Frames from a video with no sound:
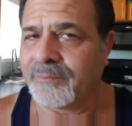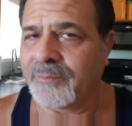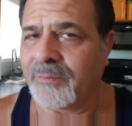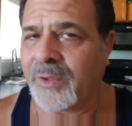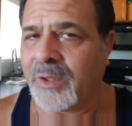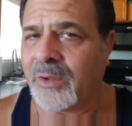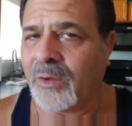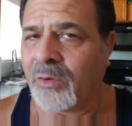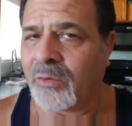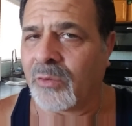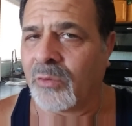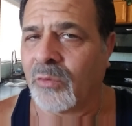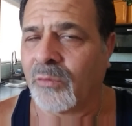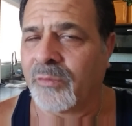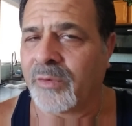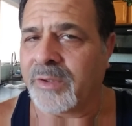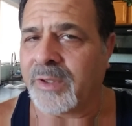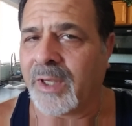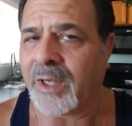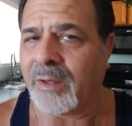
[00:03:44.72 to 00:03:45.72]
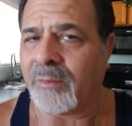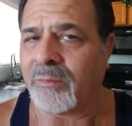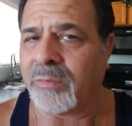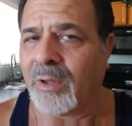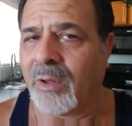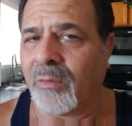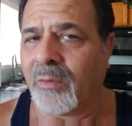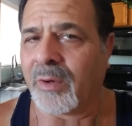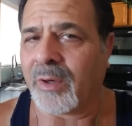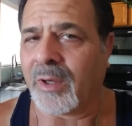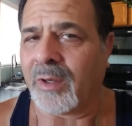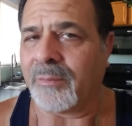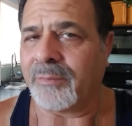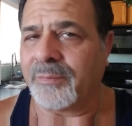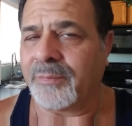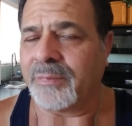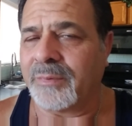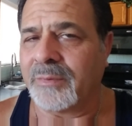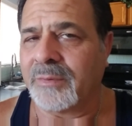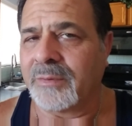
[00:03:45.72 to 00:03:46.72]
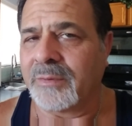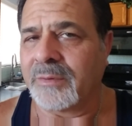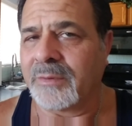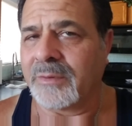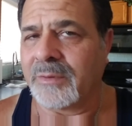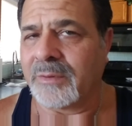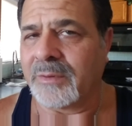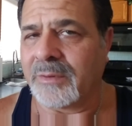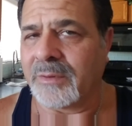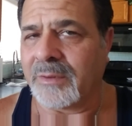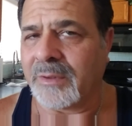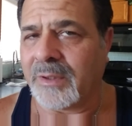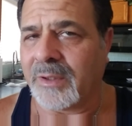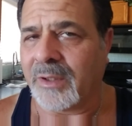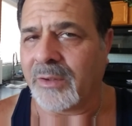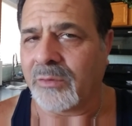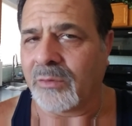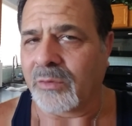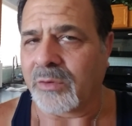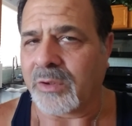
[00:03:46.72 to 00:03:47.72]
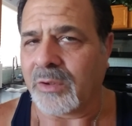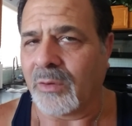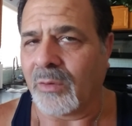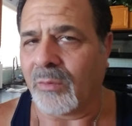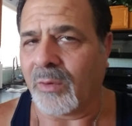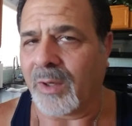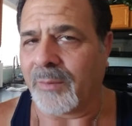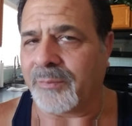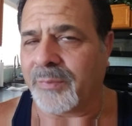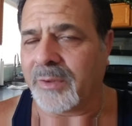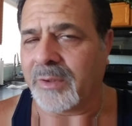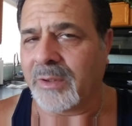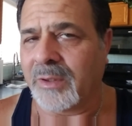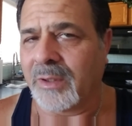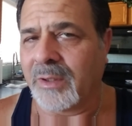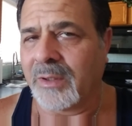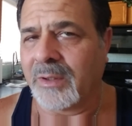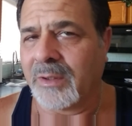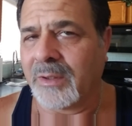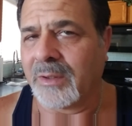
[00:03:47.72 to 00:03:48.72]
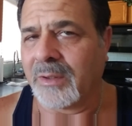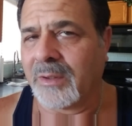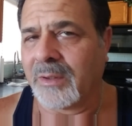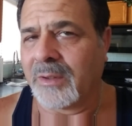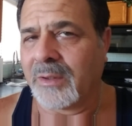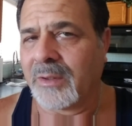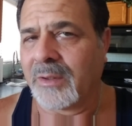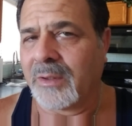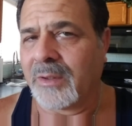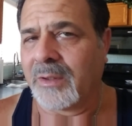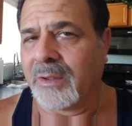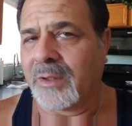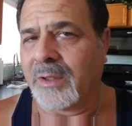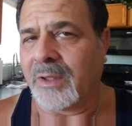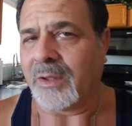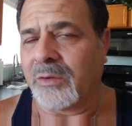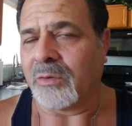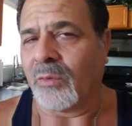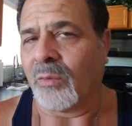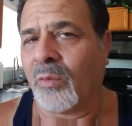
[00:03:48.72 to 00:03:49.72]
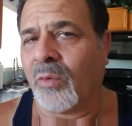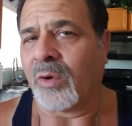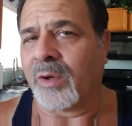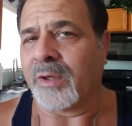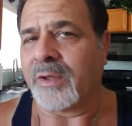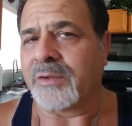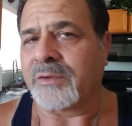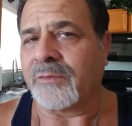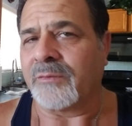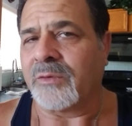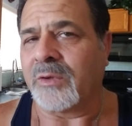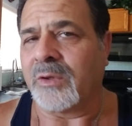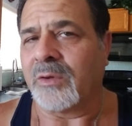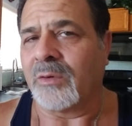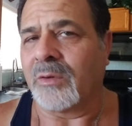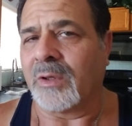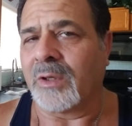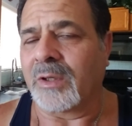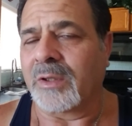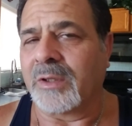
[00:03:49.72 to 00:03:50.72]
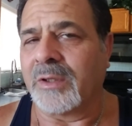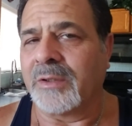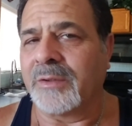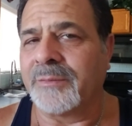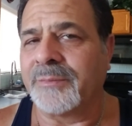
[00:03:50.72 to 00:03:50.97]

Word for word: You know, the Hoover Dam blowing up and a nuclear weapon hitting the waters of New York.